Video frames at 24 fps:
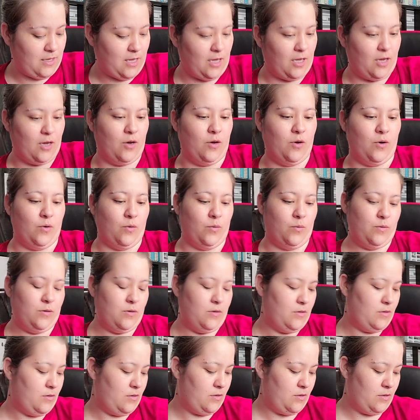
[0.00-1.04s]
can go
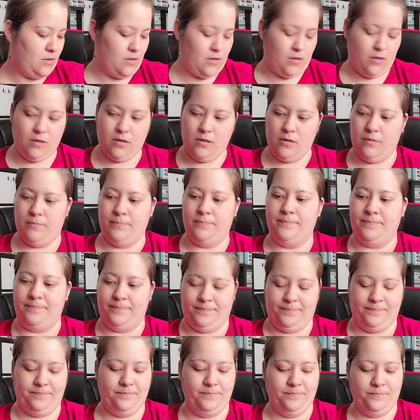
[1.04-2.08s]
mm
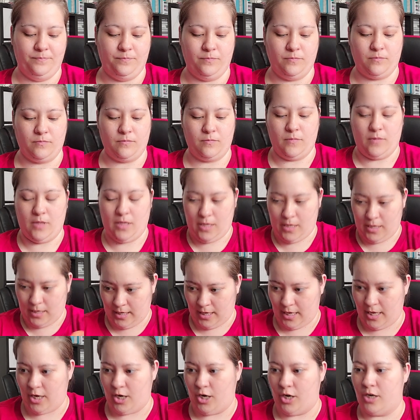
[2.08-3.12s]
-hmm, in
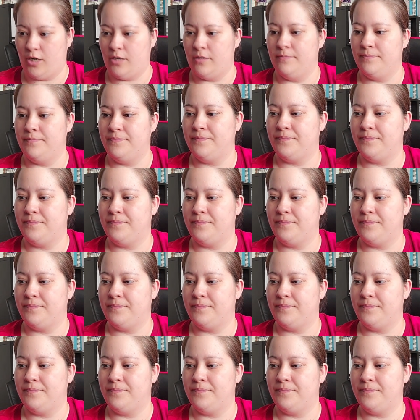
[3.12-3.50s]
here.